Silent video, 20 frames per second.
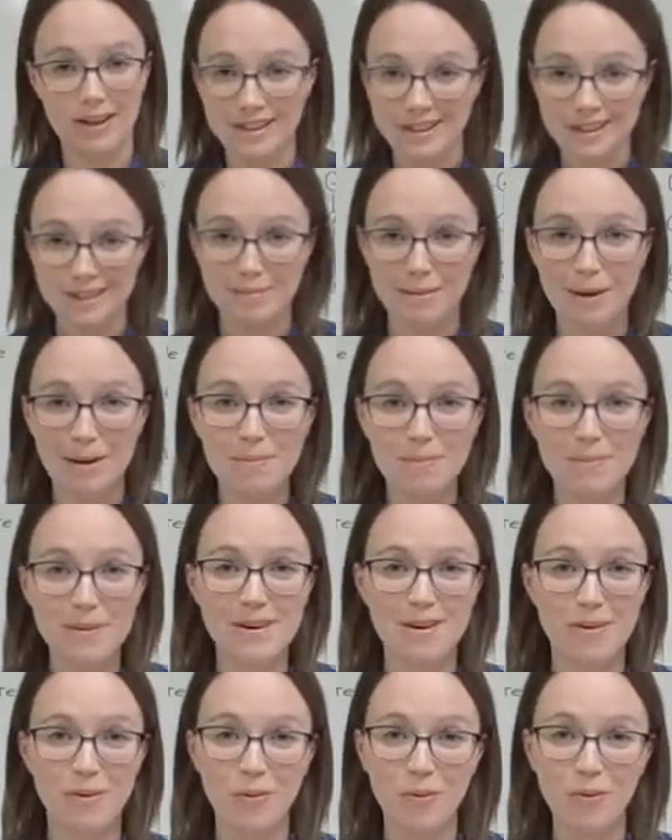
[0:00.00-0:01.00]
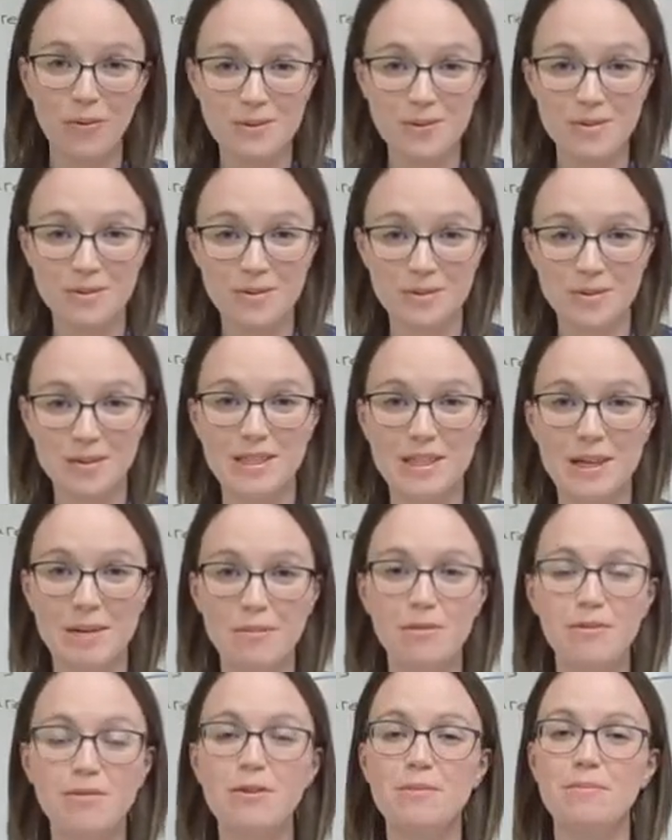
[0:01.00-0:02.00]
This might be old news for
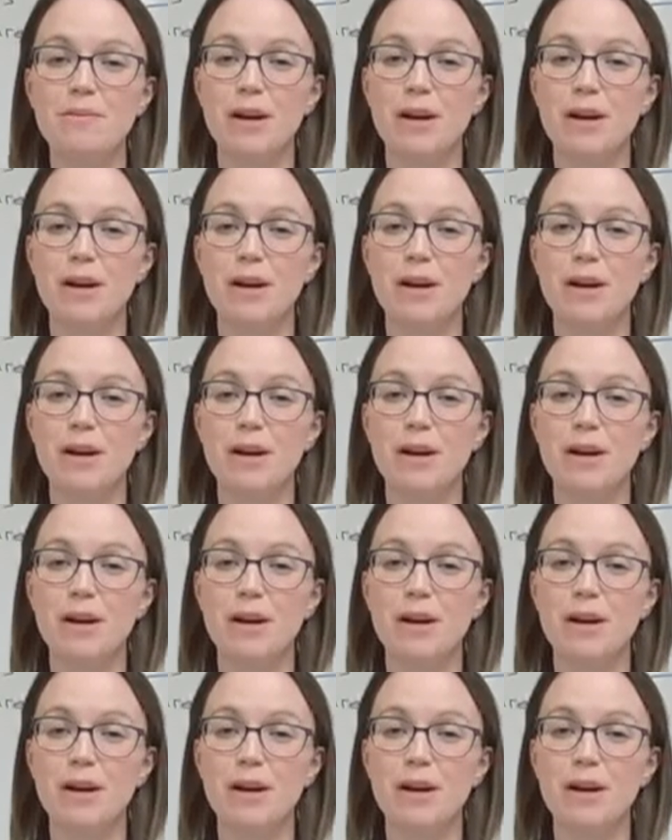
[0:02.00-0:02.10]
some of you,